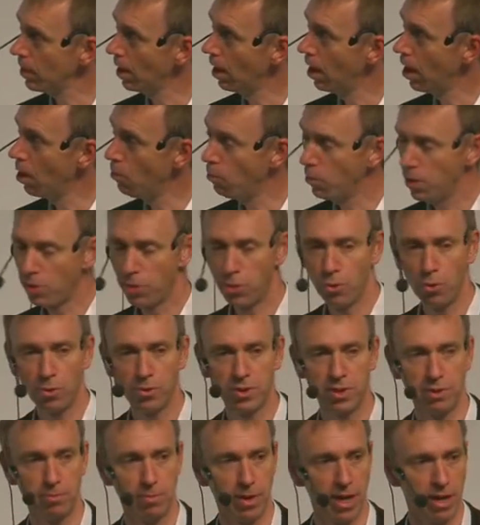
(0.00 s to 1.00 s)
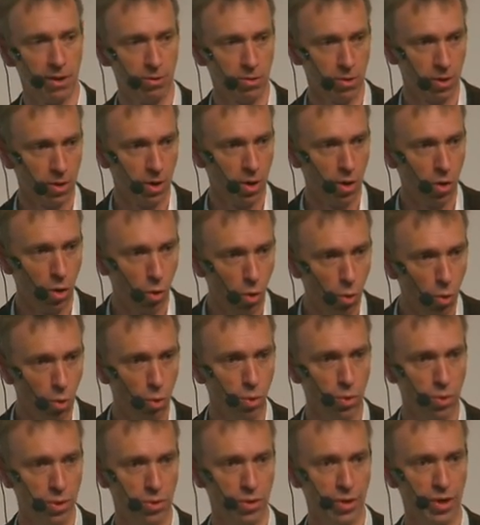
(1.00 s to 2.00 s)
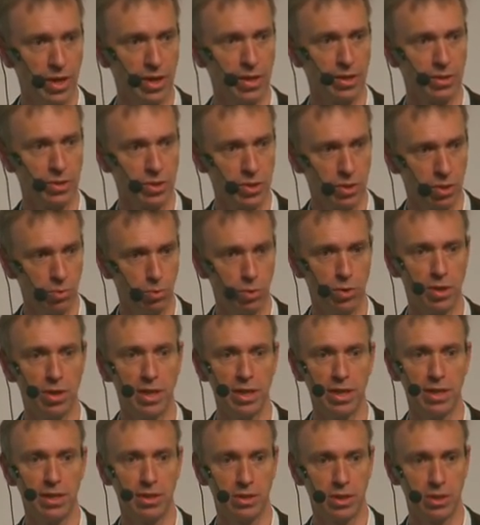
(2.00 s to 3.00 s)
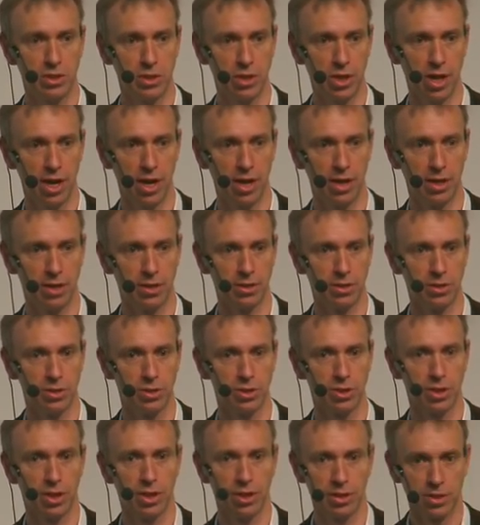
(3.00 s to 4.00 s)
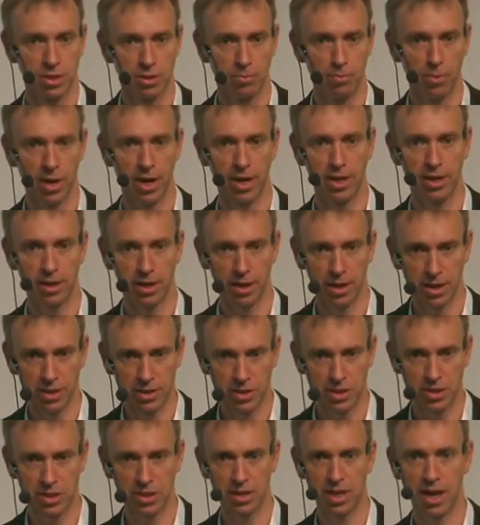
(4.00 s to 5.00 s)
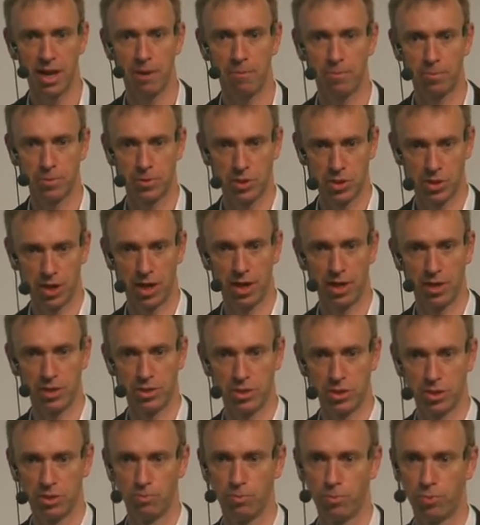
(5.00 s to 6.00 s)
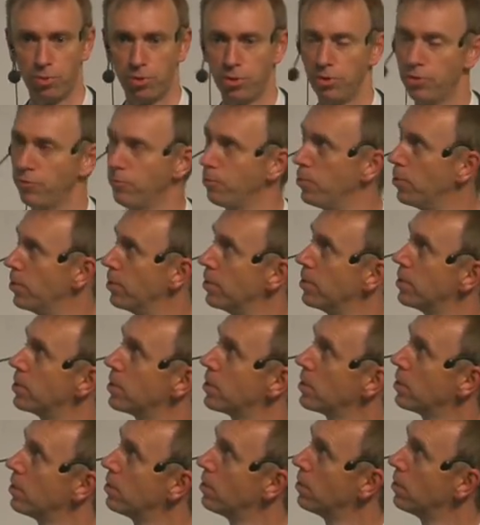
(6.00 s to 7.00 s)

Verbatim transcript: And we thought about all the things that would need to change to make a step change improvement.